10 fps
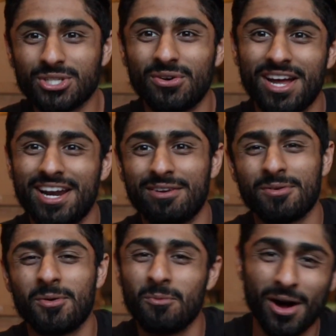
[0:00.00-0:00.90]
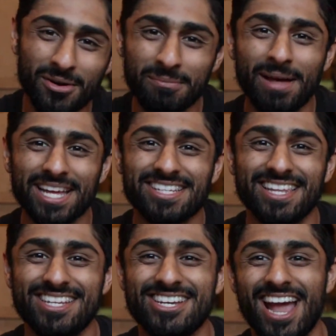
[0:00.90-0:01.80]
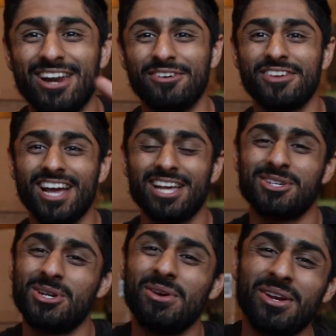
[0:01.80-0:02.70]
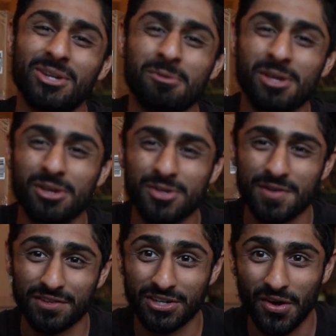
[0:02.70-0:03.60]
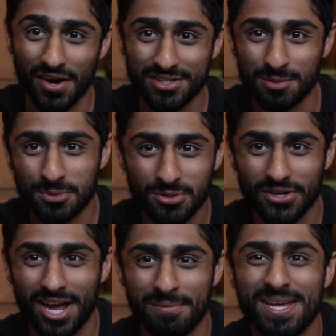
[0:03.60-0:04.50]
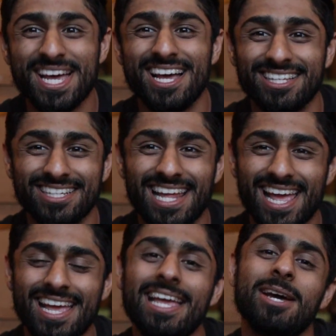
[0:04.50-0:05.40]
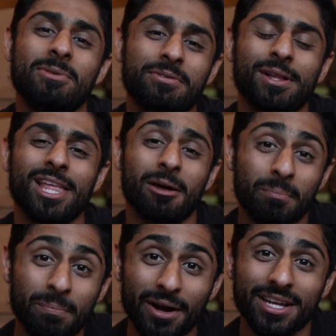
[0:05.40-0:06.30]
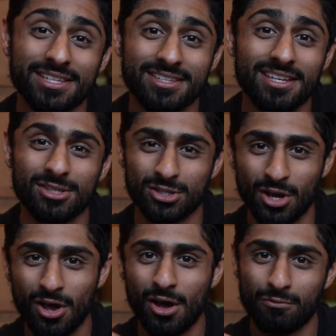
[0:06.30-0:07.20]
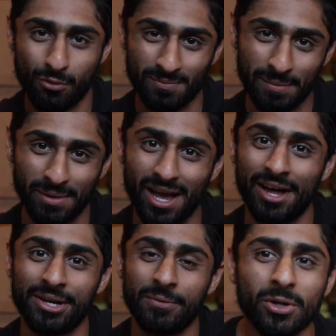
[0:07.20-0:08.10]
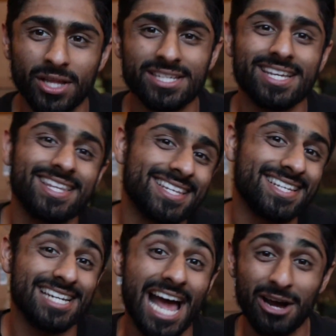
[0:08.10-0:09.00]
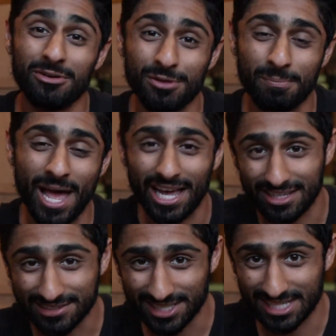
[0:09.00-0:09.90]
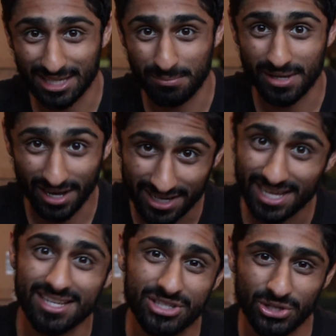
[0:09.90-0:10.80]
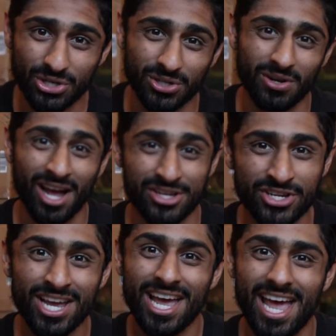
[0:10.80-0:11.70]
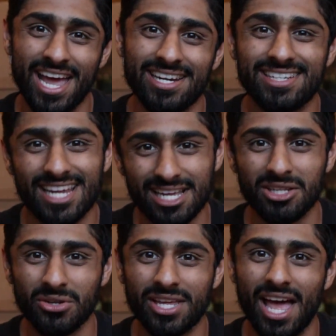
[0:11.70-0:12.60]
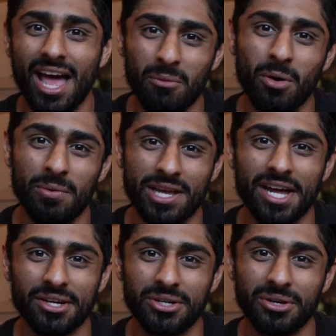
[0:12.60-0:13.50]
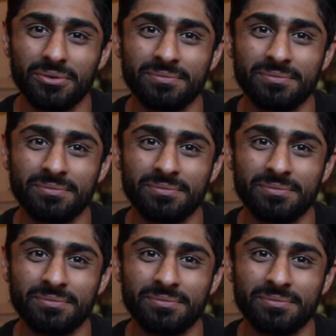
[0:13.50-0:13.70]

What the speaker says: going on, everyone? Welcome back to the channel. If you guys are new here, do me a huge favor, go out and subscribe. Today, we finally have bucket seats for my Miata. Let's get this seat out of the package. Let's get the Miata into the garage and take a look at what we gotta do.